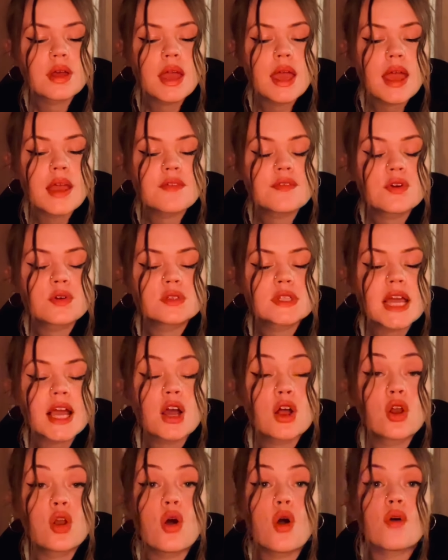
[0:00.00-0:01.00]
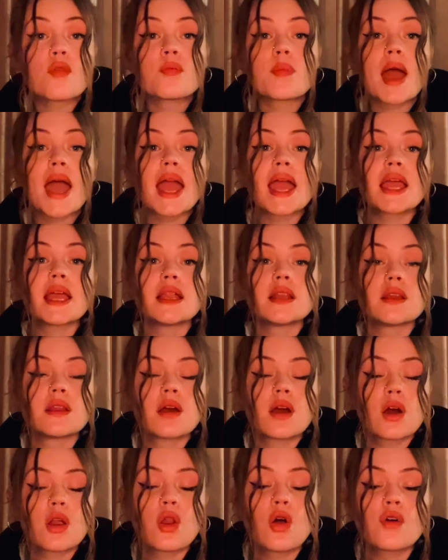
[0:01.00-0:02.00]
it feels like a lot of pain,
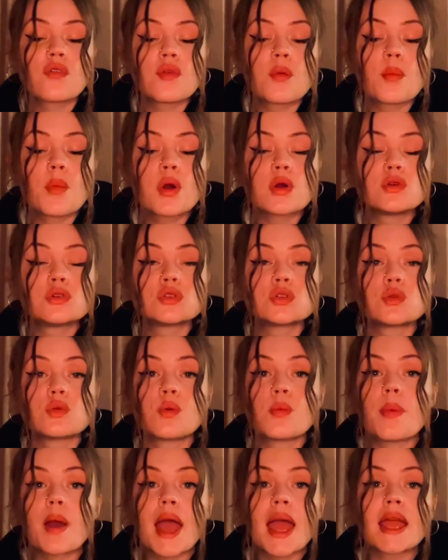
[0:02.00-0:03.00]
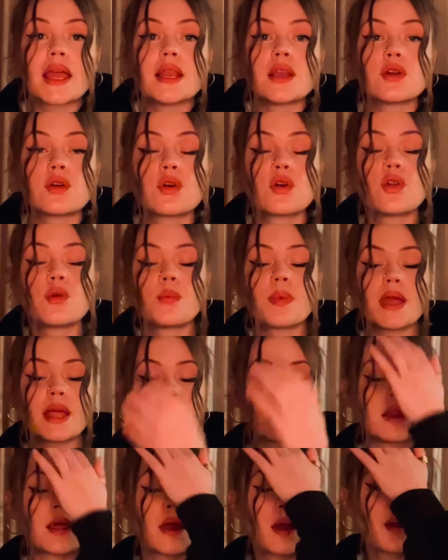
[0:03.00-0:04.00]
a lot of emotional pain. Could have
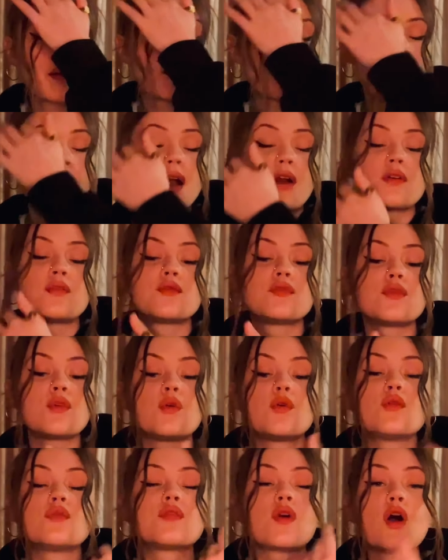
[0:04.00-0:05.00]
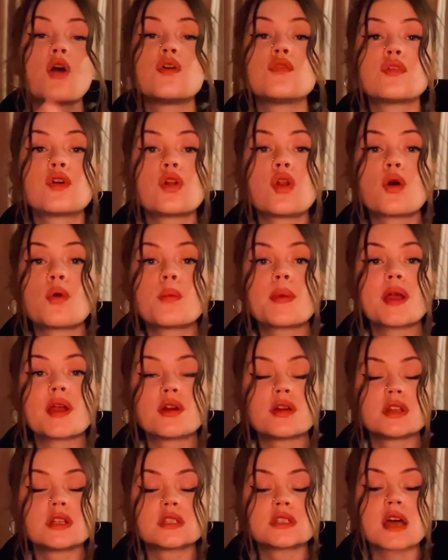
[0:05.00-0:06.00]
been back and forth over a long
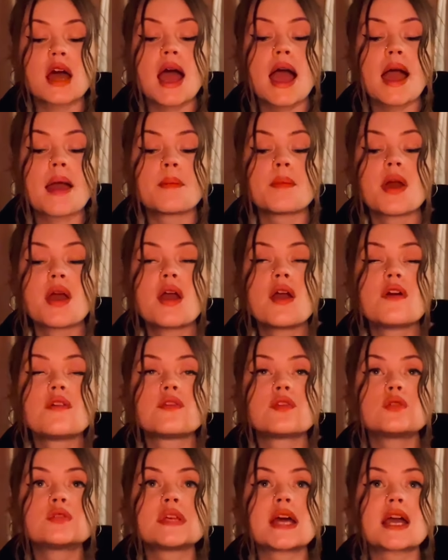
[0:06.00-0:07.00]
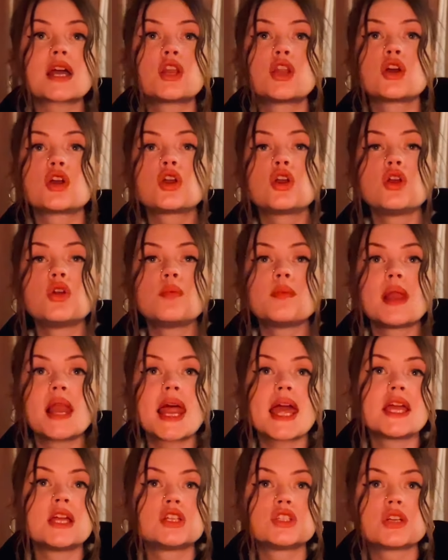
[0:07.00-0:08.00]
period of time. Feels like an
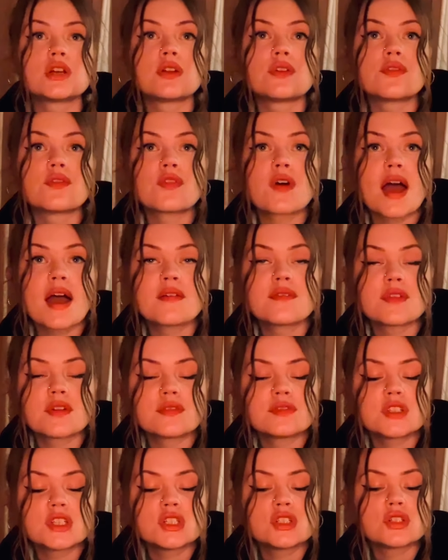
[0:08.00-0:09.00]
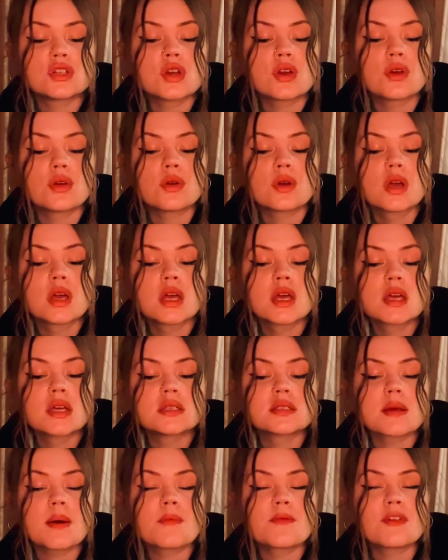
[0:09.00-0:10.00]
accumulation, 552,
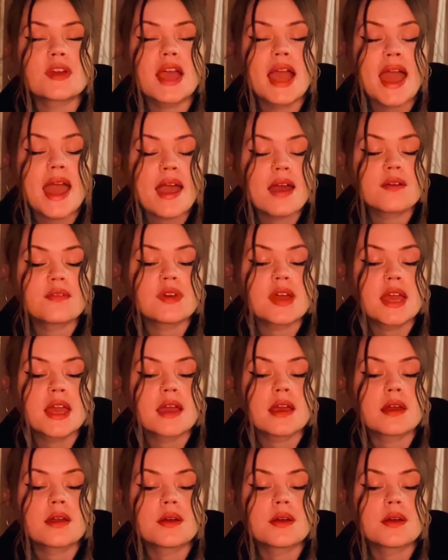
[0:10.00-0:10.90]
something heavy.